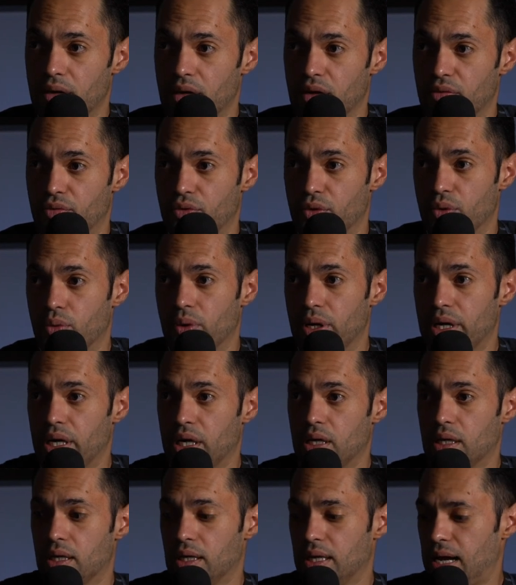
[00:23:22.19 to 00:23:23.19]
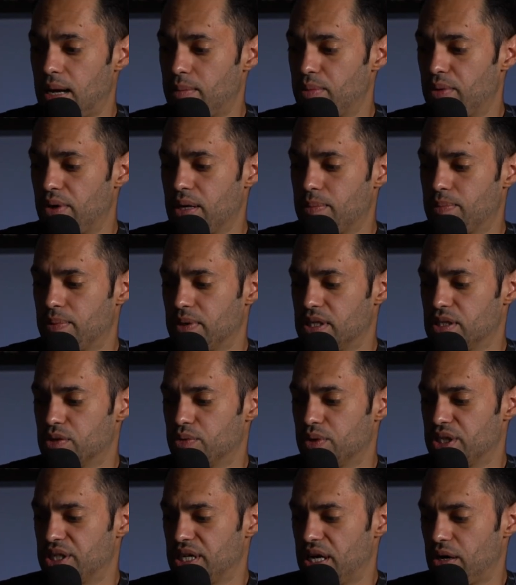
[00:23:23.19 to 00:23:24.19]
If you want to collaborate, please
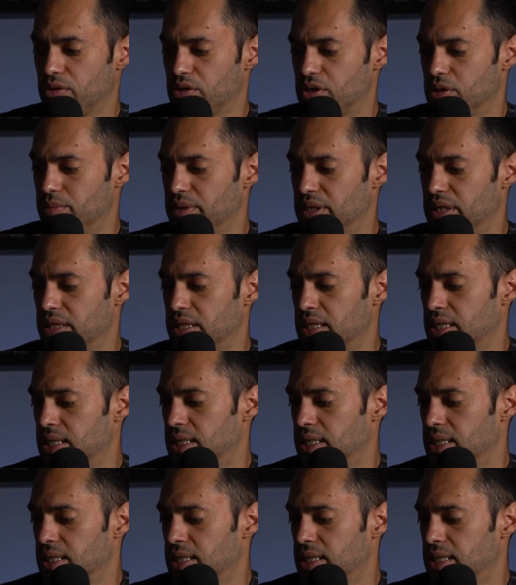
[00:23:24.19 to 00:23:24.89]
reach out to me.